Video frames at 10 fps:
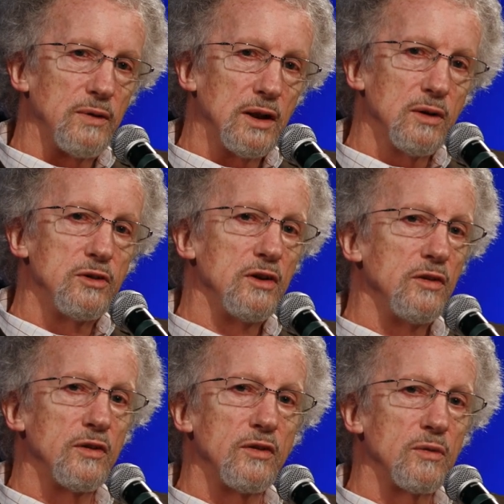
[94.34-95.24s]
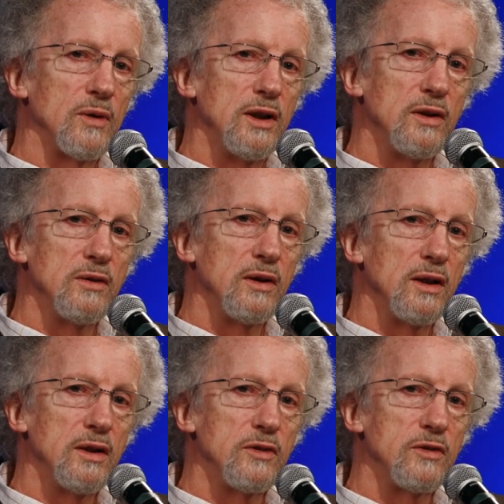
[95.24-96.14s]
follow Jesus
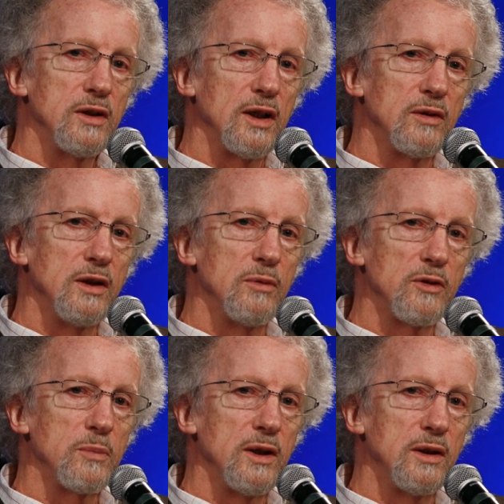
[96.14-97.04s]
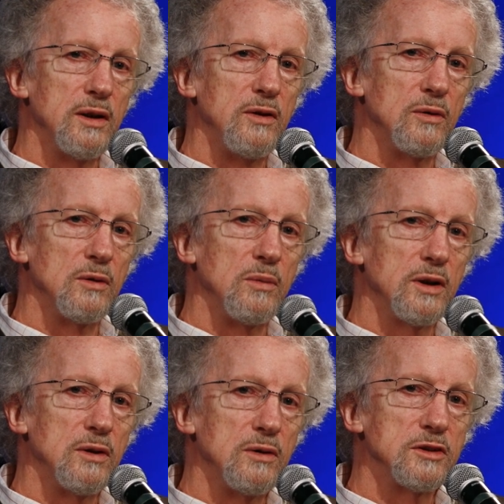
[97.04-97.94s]
around and see how he responded to a
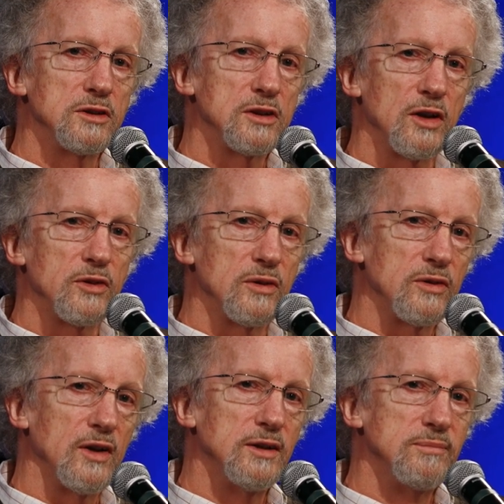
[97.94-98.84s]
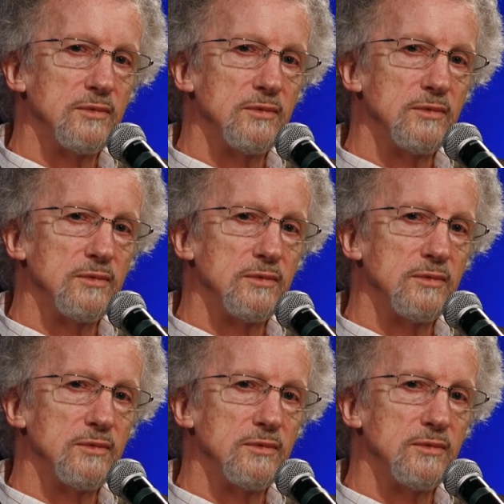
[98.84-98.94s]
widow who just lost her son,